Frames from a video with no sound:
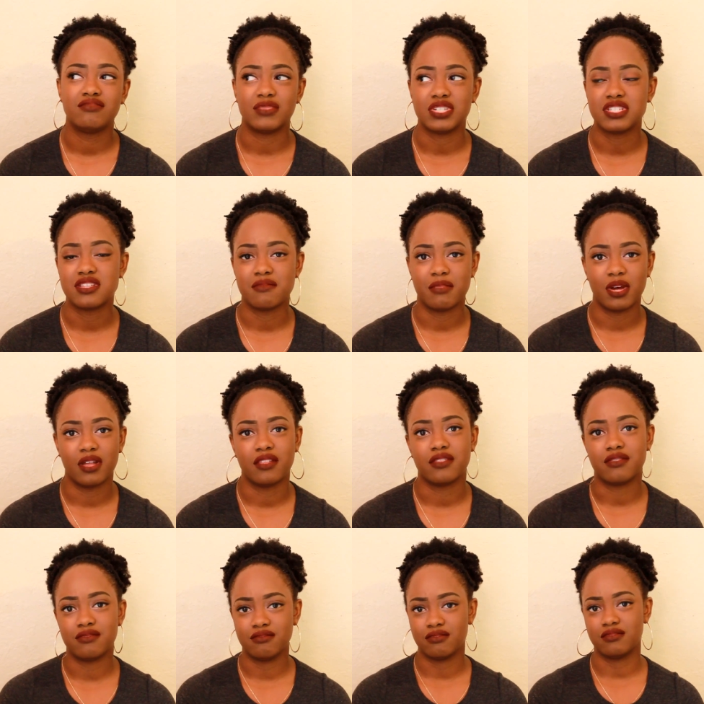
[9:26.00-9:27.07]
once a month,
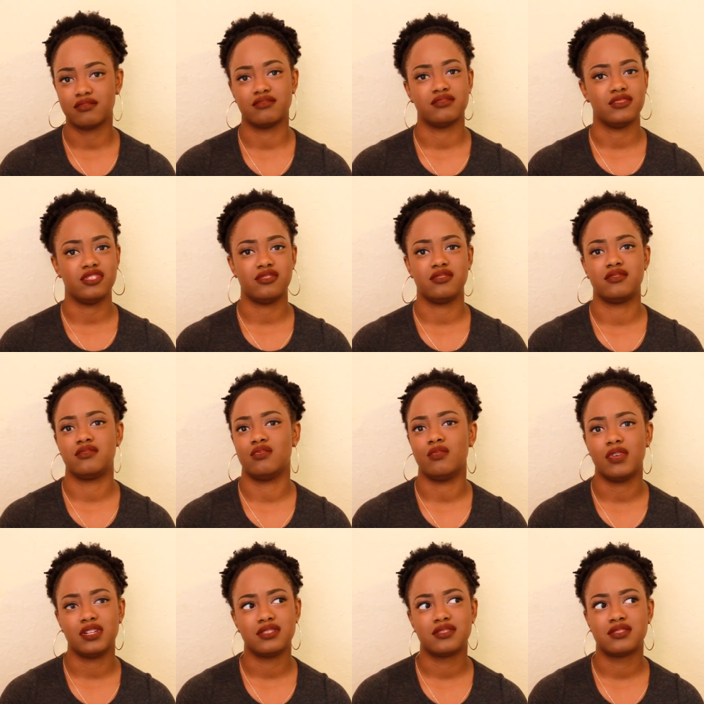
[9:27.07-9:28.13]

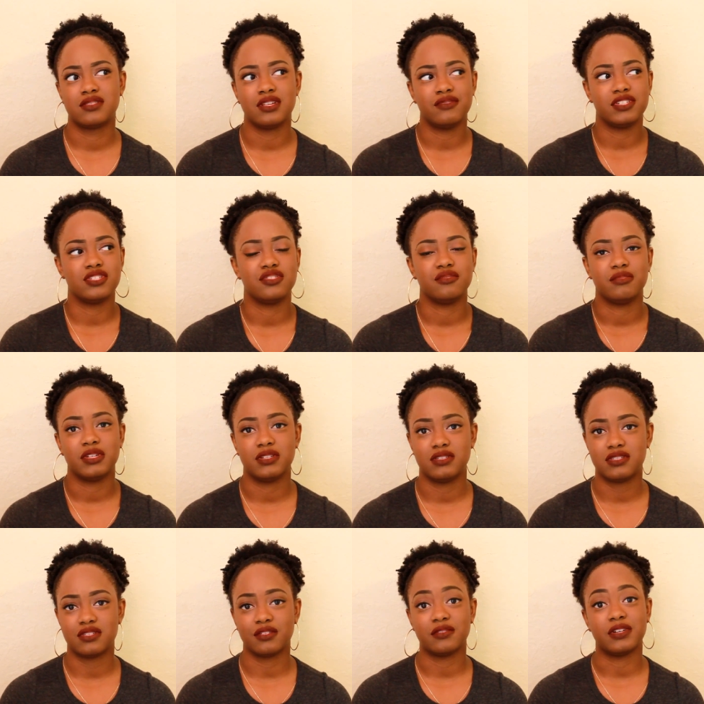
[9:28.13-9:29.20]
once every 2
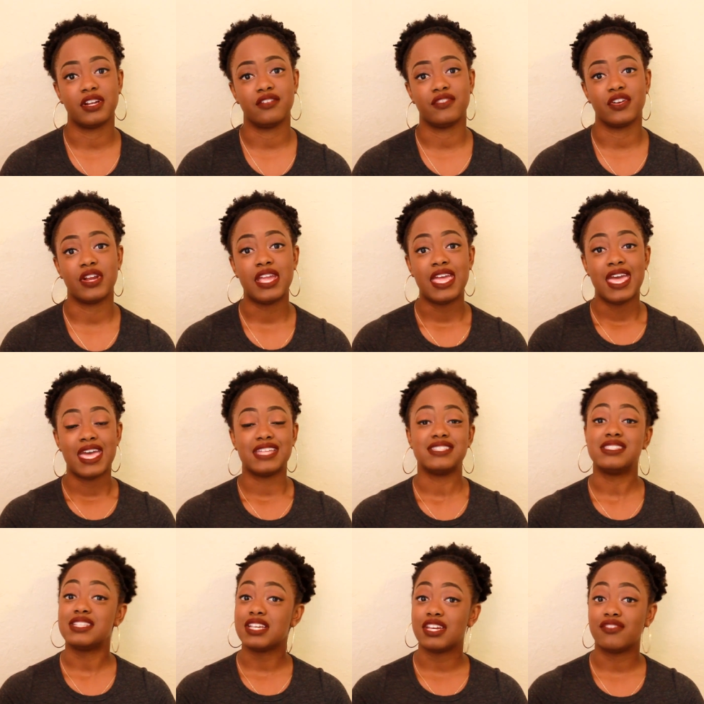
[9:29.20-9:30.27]
months or whatever, and
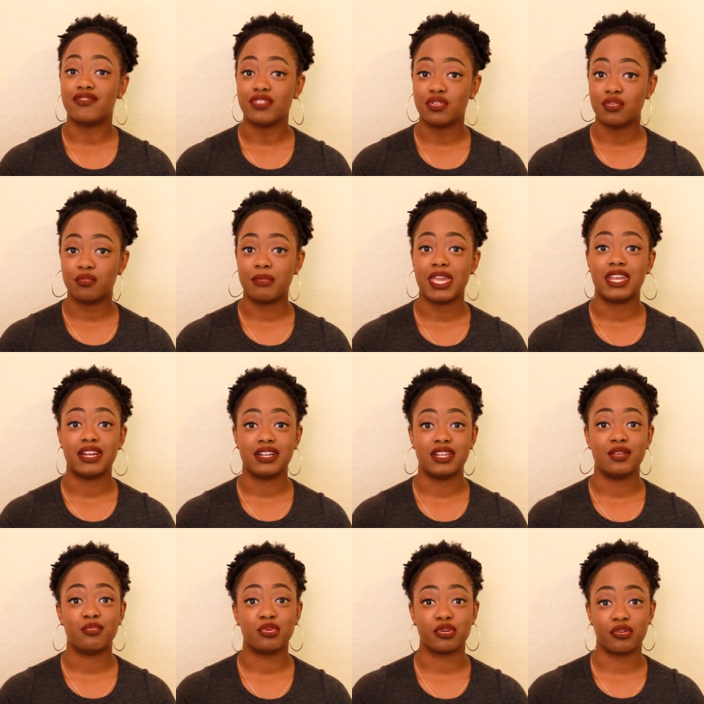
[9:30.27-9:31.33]
see if you made
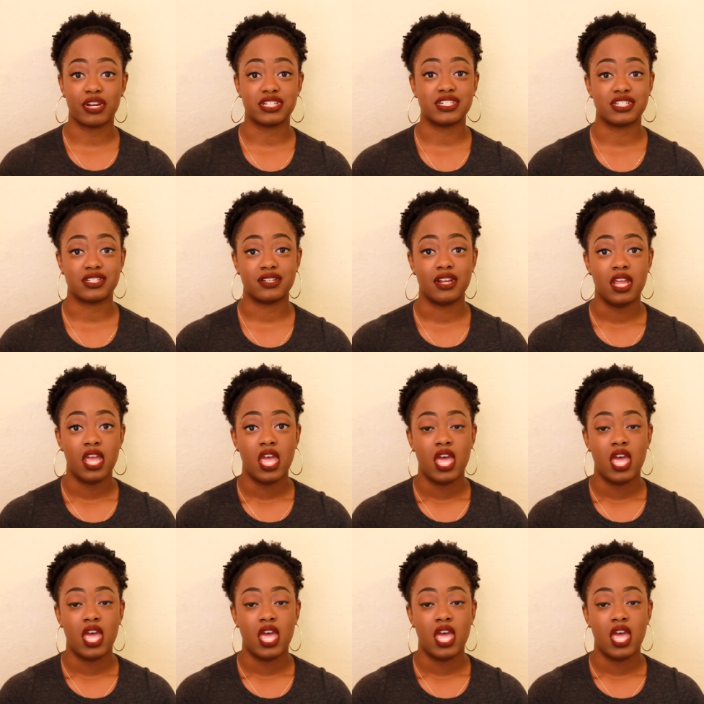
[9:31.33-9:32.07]
any progression.